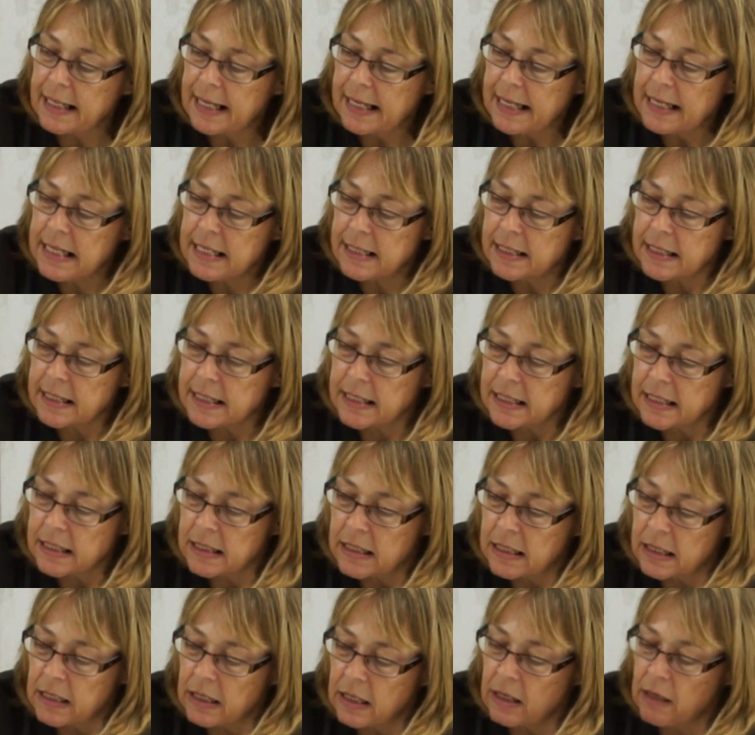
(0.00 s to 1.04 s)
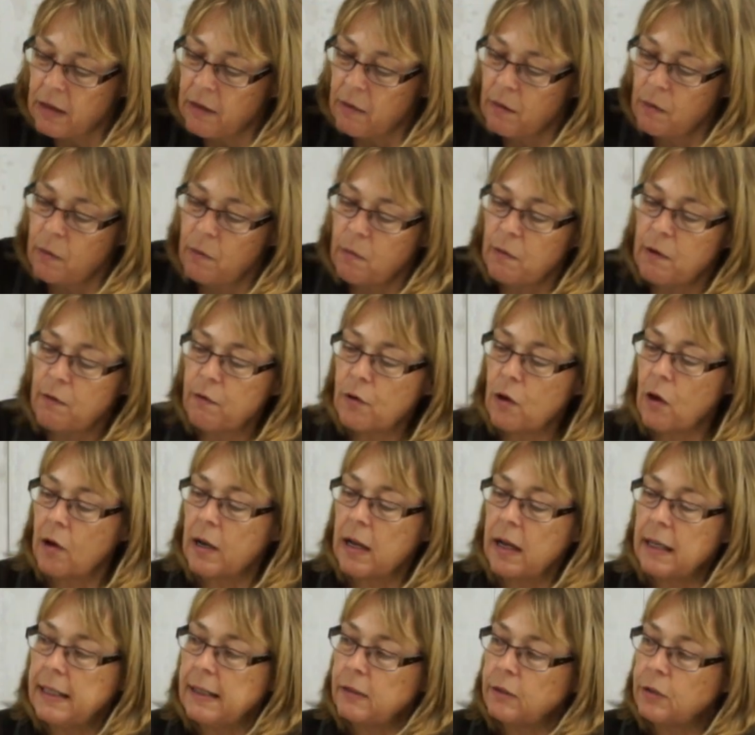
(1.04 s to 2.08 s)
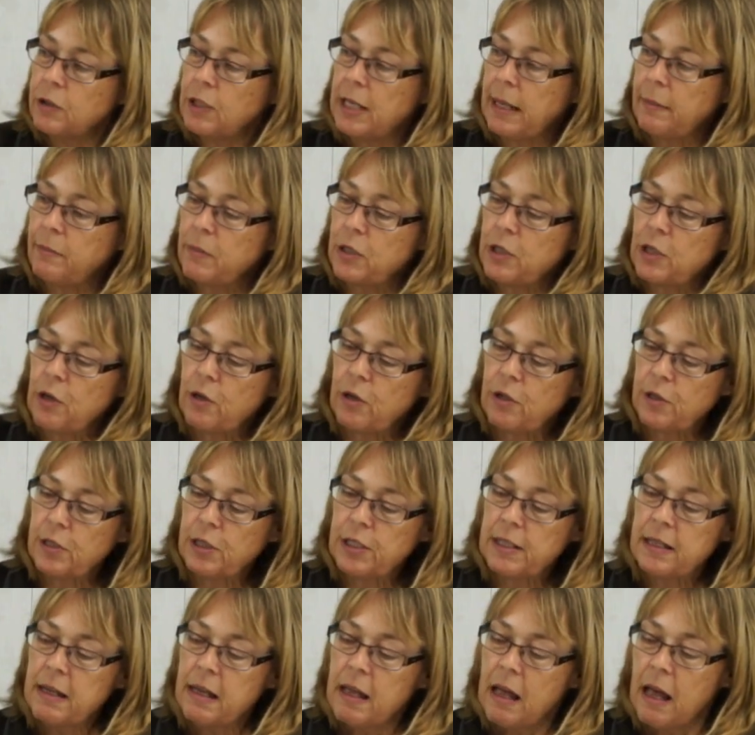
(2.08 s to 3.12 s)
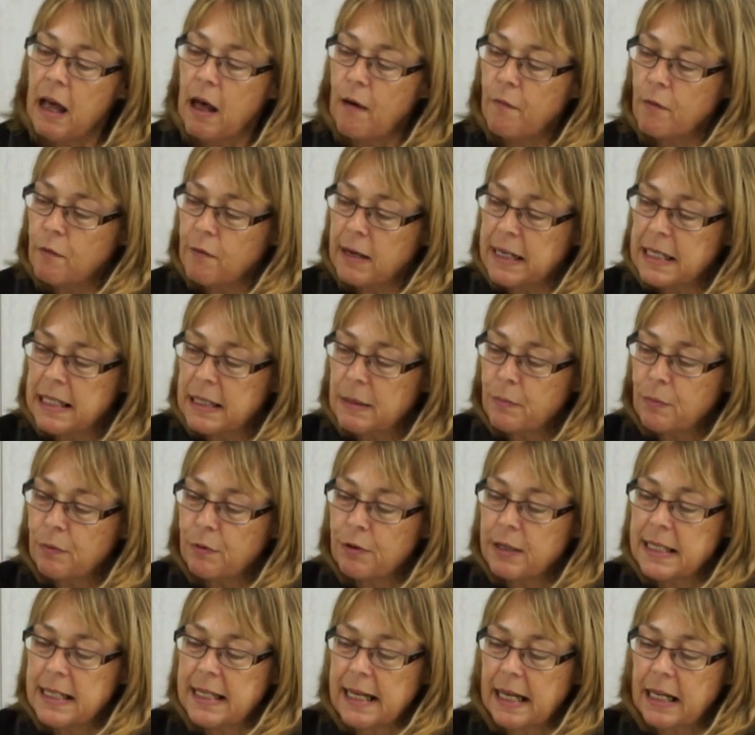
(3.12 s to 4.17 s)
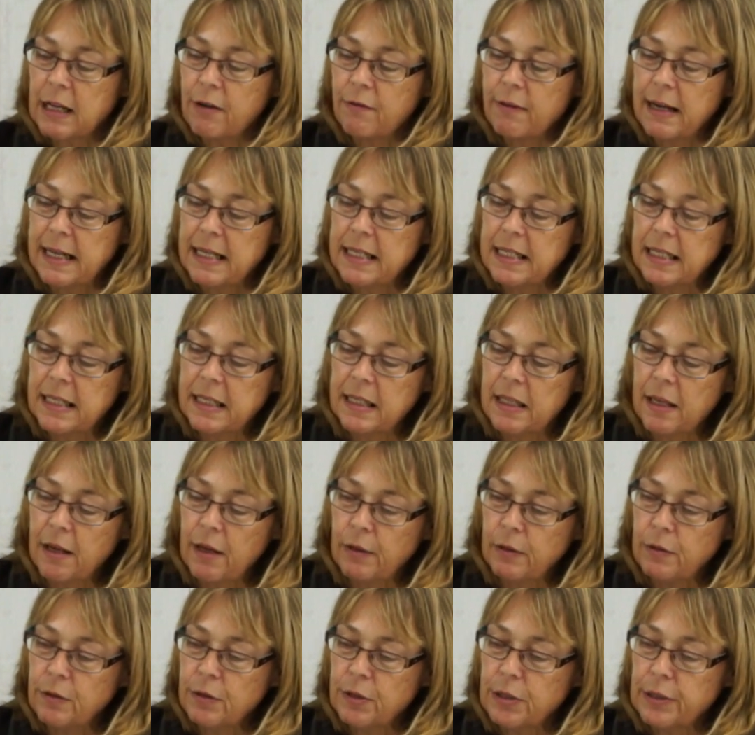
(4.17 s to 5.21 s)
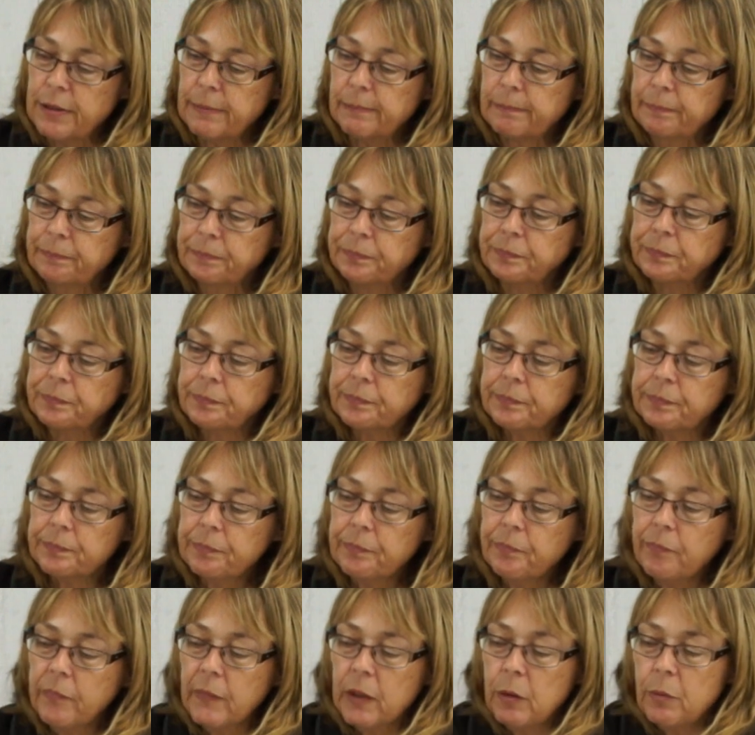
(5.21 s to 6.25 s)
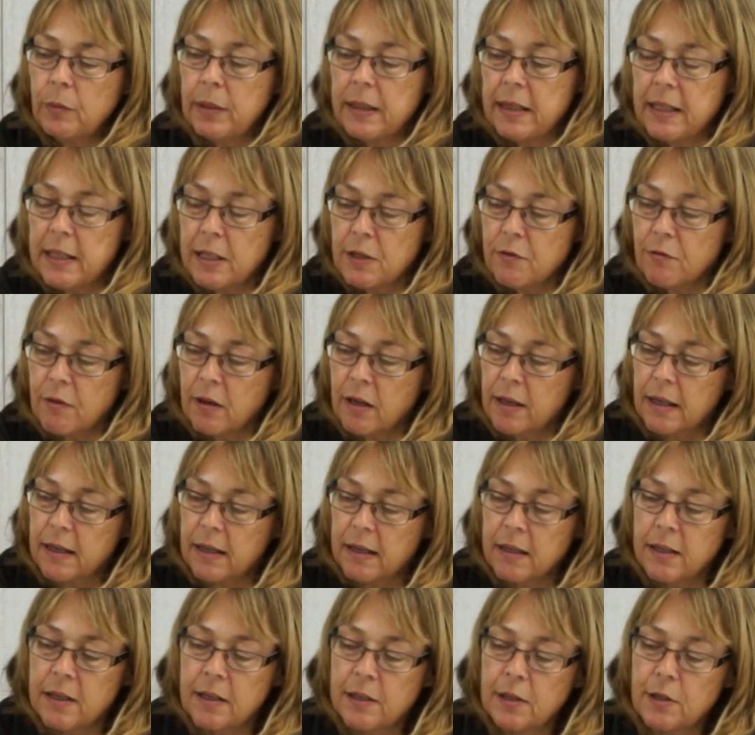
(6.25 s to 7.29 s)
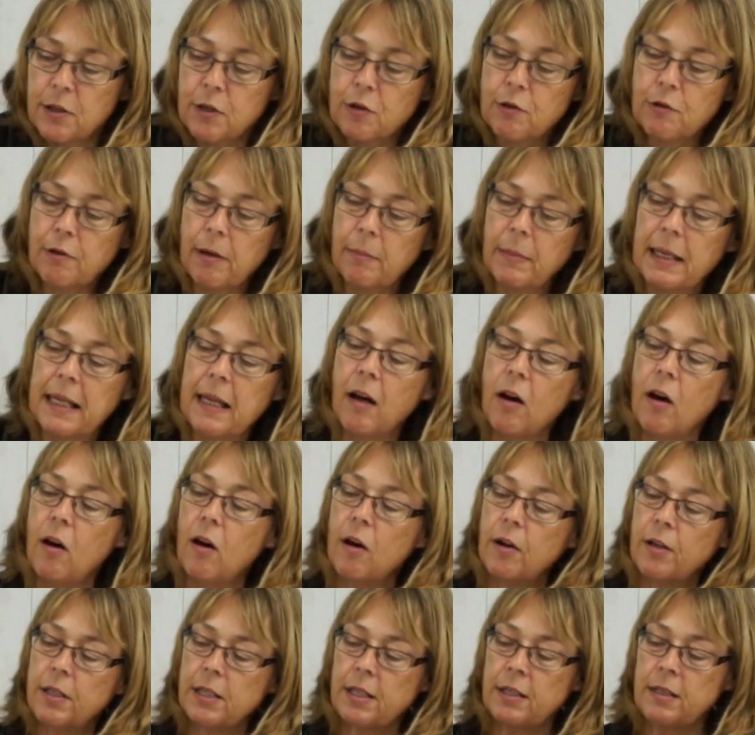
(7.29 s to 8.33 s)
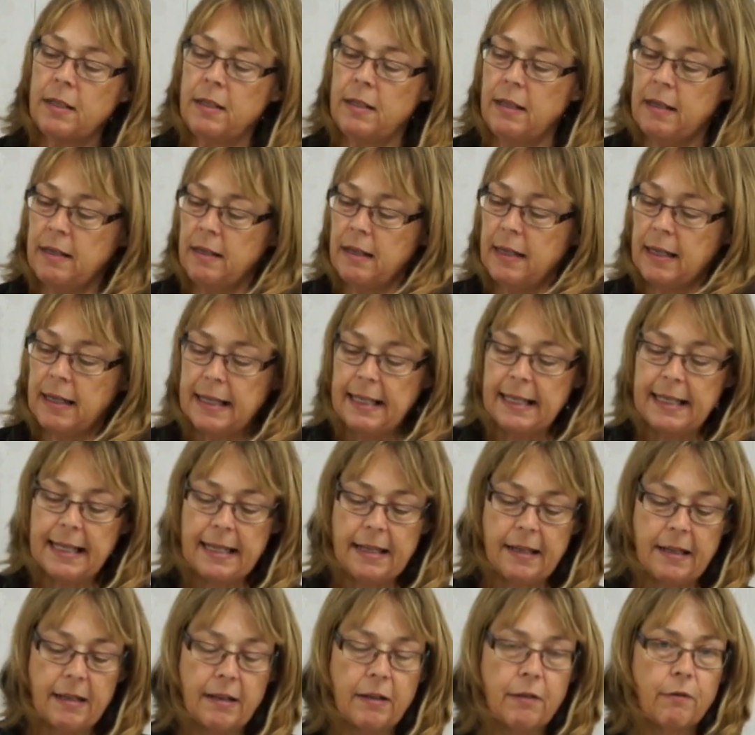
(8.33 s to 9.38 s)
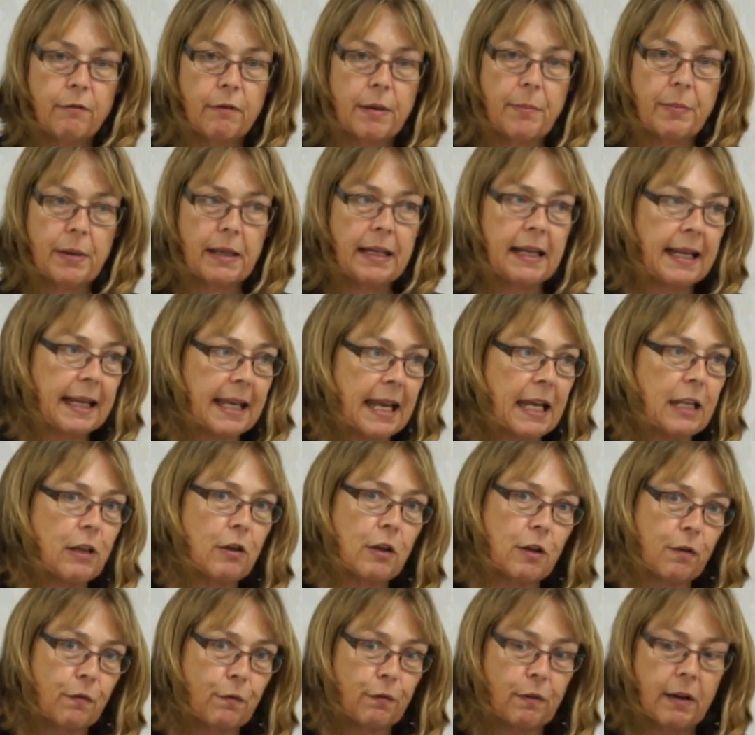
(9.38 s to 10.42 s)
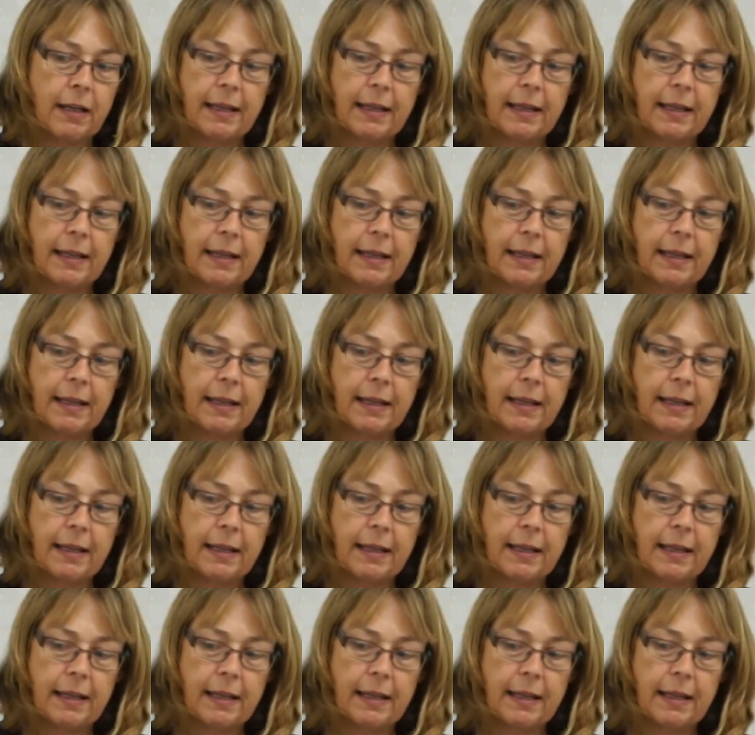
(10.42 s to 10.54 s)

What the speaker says: least, we've got our little jam jars. I've already pre-decorated those with this rather scrummy heart and linen ribbon. Again, you can find